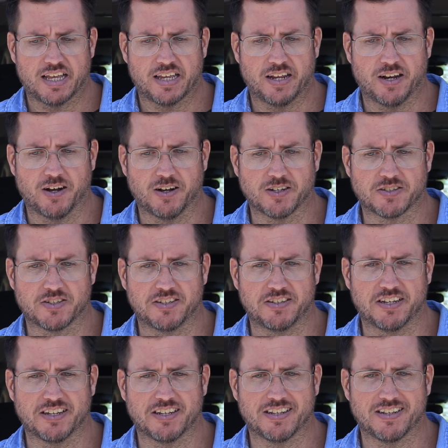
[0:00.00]
you know,
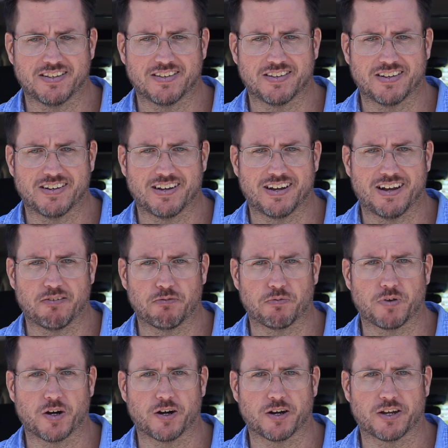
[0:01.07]
I'm
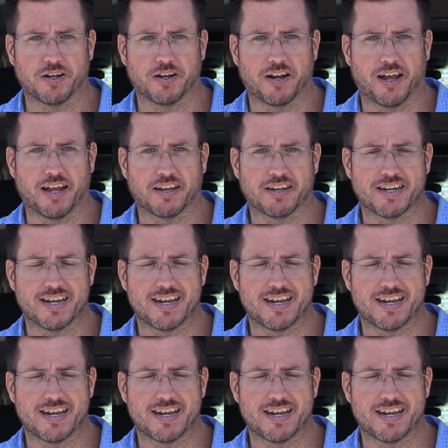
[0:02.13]
very good at